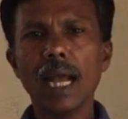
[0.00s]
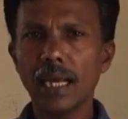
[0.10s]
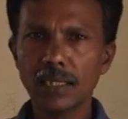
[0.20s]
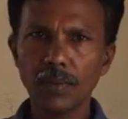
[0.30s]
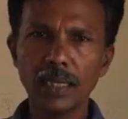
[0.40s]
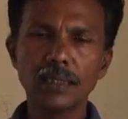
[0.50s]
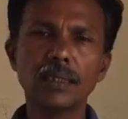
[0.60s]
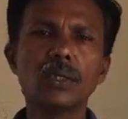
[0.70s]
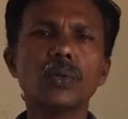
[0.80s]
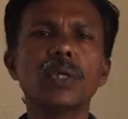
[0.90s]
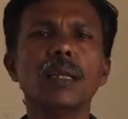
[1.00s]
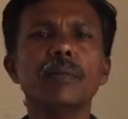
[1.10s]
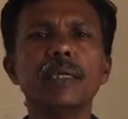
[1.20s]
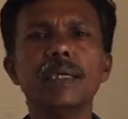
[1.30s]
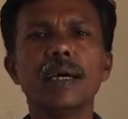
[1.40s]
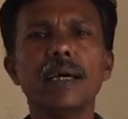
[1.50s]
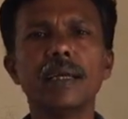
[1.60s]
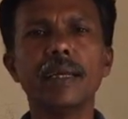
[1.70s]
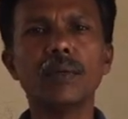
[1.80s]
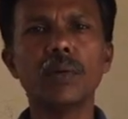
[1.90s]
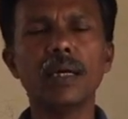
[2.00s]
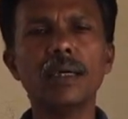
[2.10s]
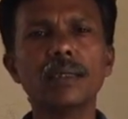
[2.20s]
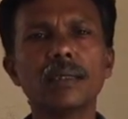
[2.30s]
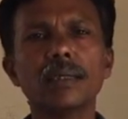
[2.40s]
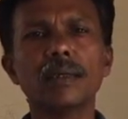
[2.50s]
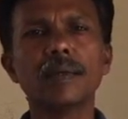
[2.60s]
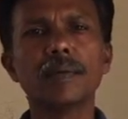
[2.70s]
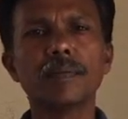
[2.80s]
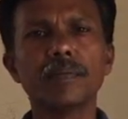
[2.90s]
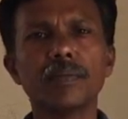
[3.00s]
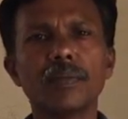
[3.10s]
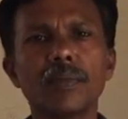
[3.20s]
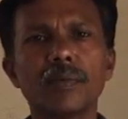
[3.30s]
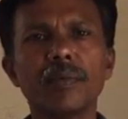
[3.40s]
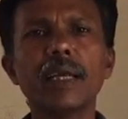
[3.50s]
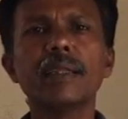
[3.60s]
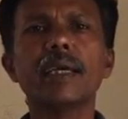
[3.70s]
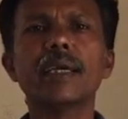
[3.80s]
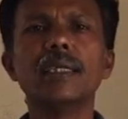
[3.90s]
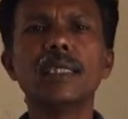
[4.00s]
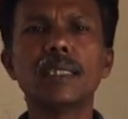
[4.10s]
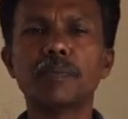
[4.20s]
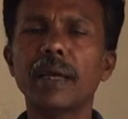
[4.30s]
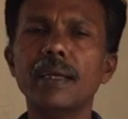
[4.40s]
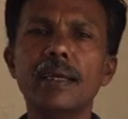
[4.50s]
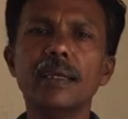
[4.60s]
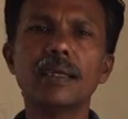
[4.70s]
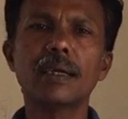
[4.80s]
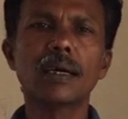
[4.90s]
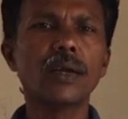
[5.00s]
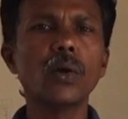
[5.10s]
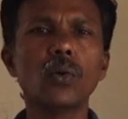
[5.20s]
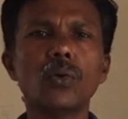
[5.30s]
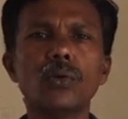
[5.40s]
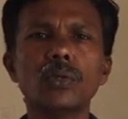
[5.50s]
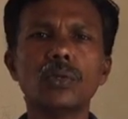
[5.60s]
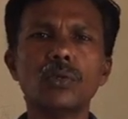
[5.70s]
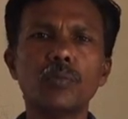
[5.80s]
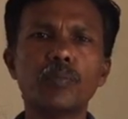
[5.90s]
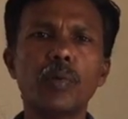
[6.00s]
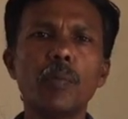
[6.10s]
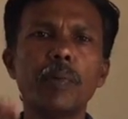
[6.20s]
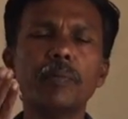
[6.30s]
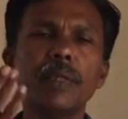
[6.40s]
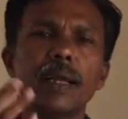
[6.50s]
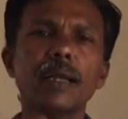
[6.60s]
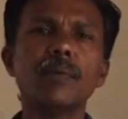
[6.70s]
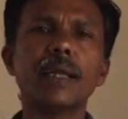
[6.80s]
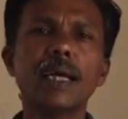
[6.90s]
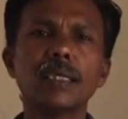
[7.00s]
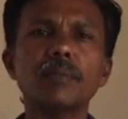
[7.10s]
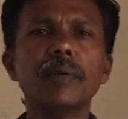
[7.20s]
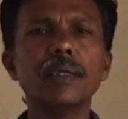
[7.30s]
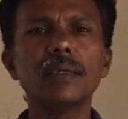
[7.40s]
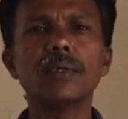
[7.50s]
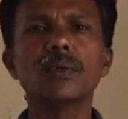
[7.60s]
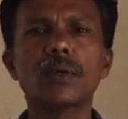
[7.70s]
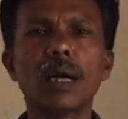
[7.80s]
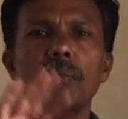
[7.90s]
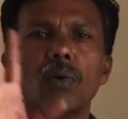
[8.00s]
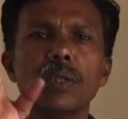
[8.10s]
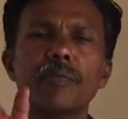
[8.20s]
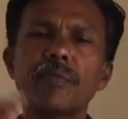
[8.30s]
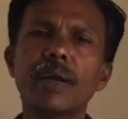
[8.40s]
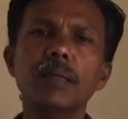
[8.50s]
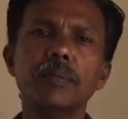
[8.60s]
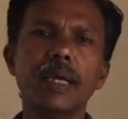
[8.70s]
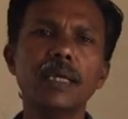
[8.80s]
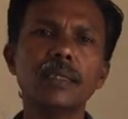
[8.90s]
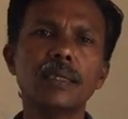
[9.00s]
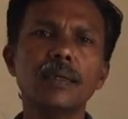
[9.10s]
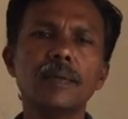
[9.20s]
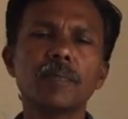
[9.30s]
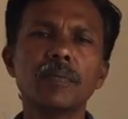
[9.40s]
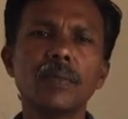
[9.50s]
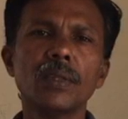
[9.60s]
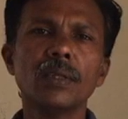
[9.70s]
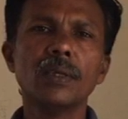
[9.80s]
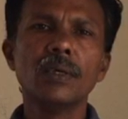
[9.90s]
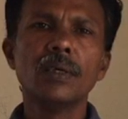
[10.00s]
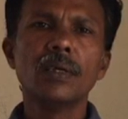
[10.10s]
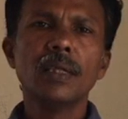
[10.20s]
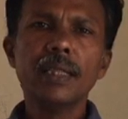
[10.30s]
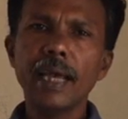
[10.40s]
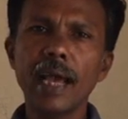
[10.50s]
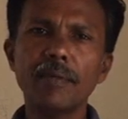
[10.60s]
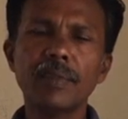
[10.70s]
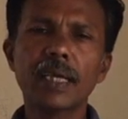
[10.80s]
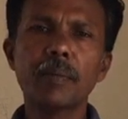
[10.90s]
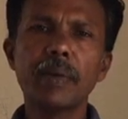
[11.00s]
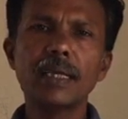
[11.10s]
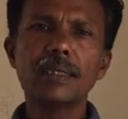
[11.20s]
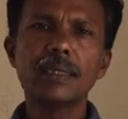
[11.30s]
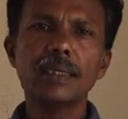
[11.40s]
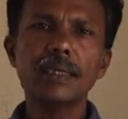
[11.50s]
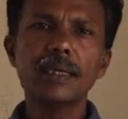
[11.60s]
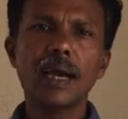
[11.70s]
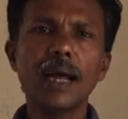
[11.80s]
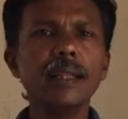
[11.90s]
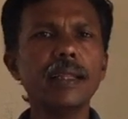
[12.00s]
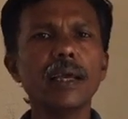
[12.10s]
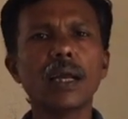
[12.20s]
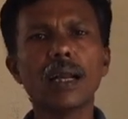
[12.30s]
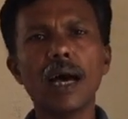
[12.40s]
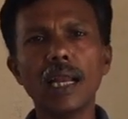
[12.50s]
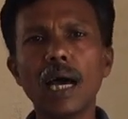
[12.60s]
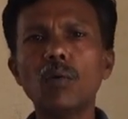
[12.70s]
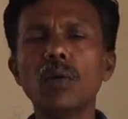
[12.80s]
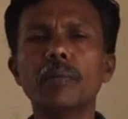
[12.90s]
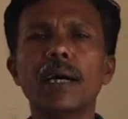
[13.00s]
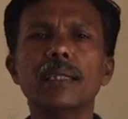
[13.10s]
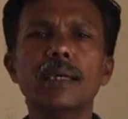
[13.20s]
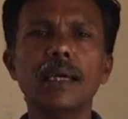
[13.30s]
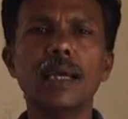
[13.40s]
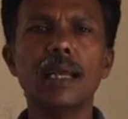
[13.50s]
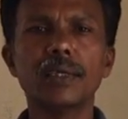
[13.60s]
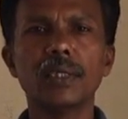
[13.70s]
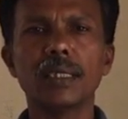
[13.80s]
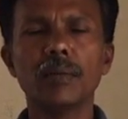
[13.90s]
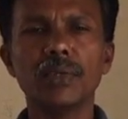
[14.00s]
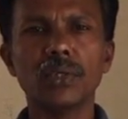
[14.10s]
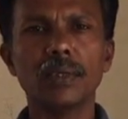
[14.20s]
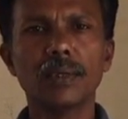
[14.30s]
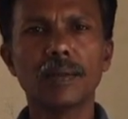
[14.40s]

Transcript: as well as social media networks, where they can spend in crores to pop up their advertisement to come on the front page. They have the capacity and they are allowed by the Election Commission.